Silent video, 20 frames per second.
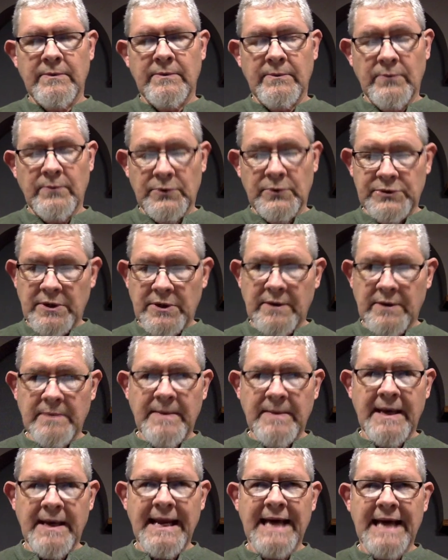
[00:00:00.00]
We'll talk
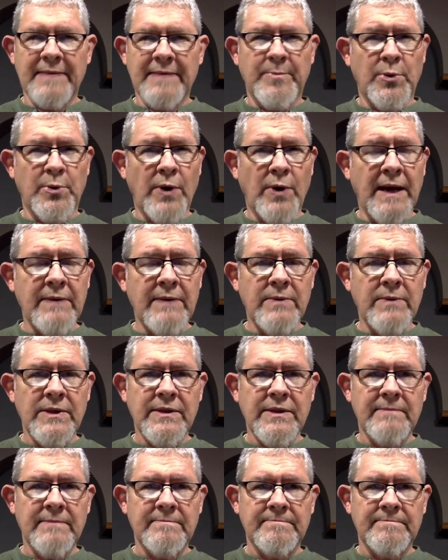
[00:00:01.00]
about how to pray with
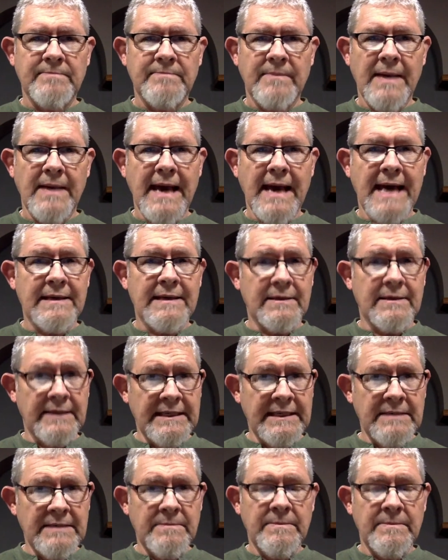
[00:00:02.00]
them, how to
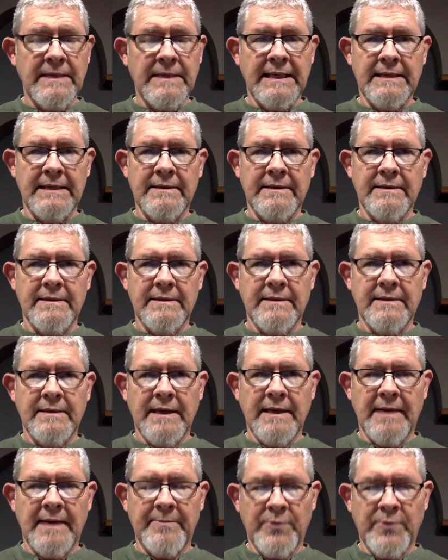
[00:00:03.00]
lead them in
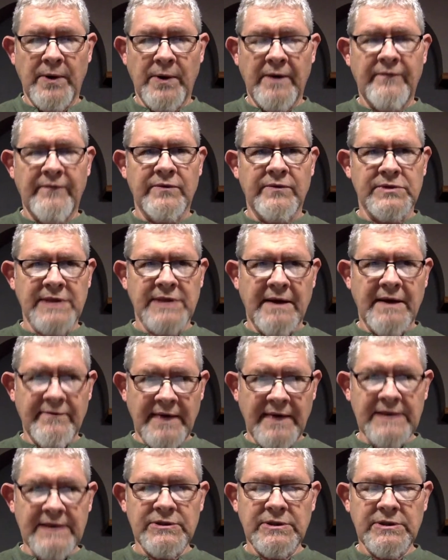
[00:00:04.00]
a prayer for
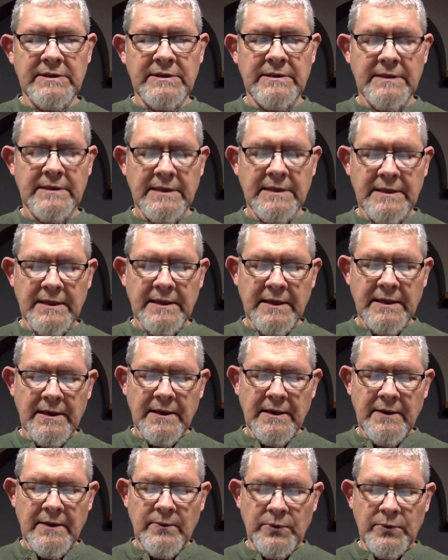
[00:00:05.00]
salvation.
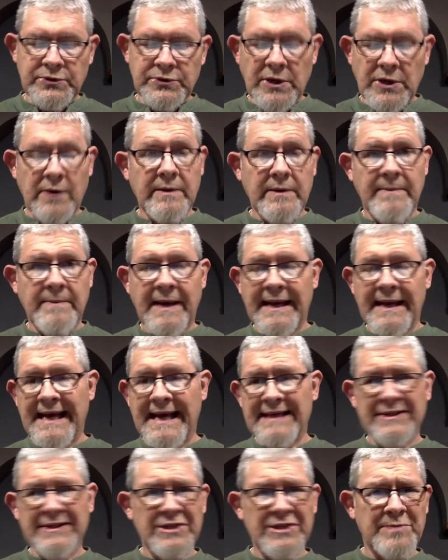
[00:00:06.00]
We'll talk about how
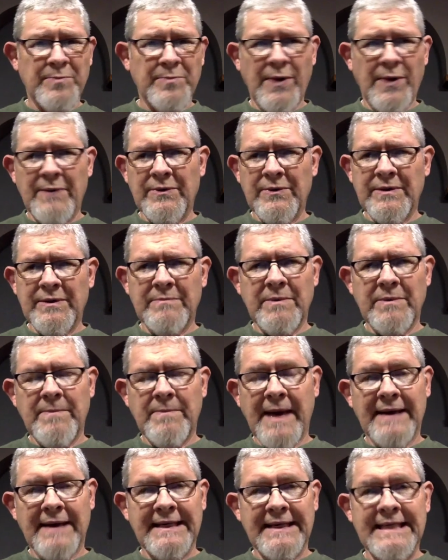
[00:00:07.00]
to just pray with them
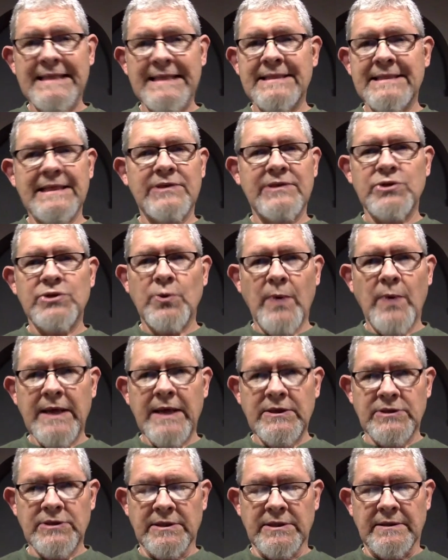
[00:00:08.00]
about any
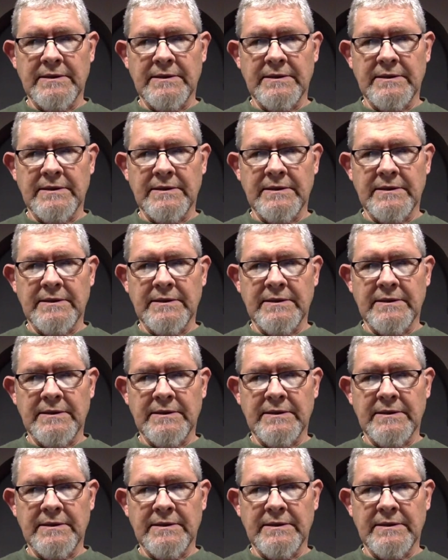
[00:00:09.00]
situation.